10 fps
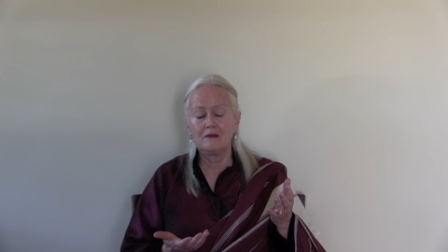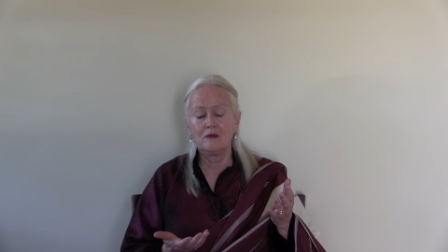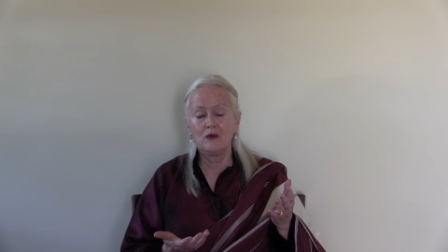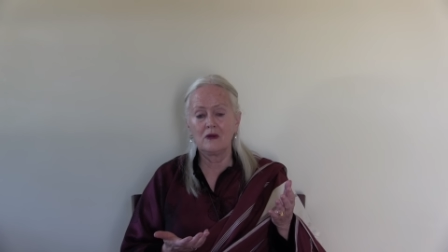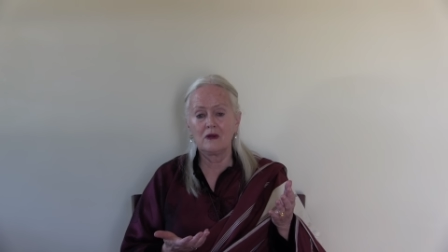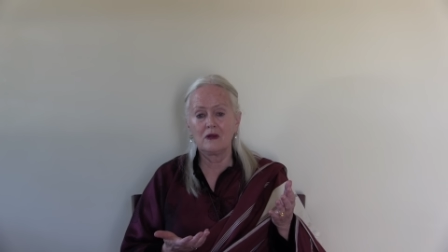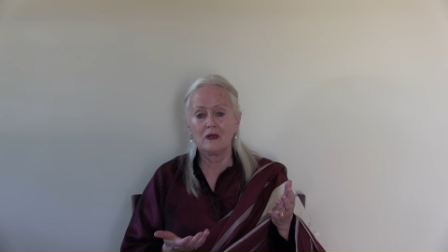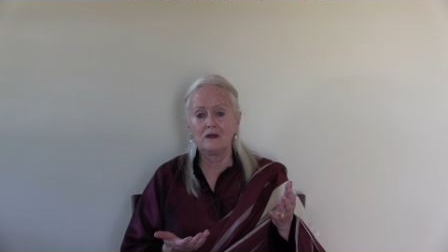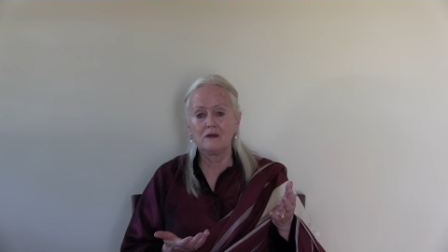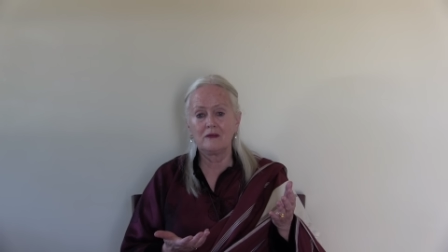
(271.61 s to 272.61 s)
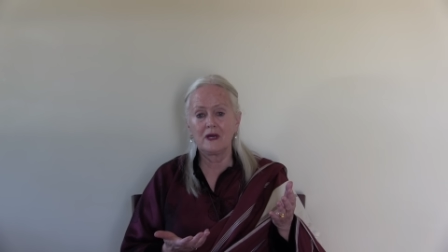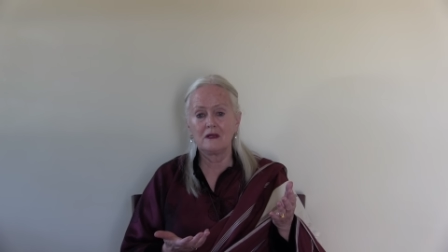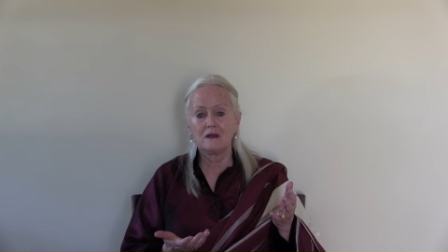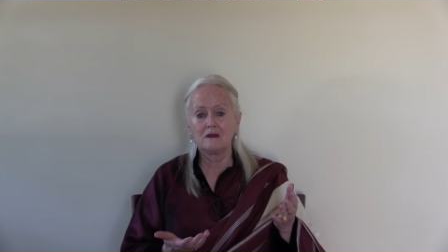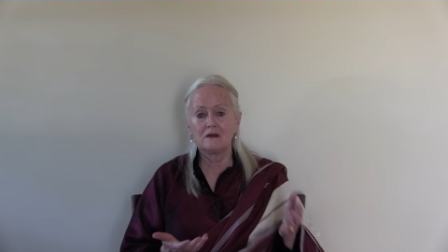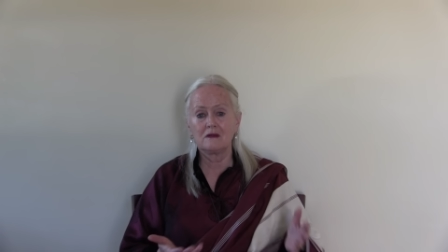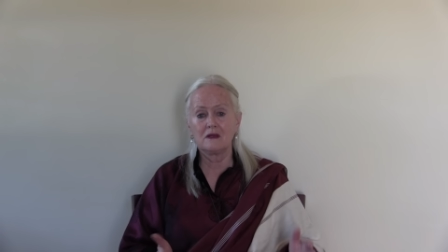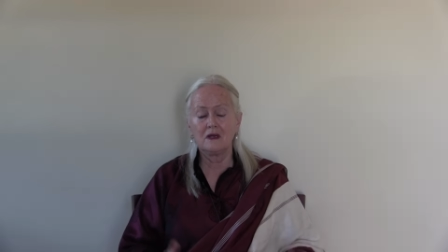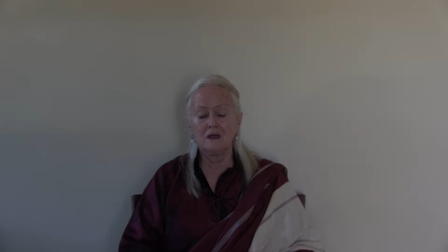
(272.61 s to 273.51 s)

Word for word: more into balance.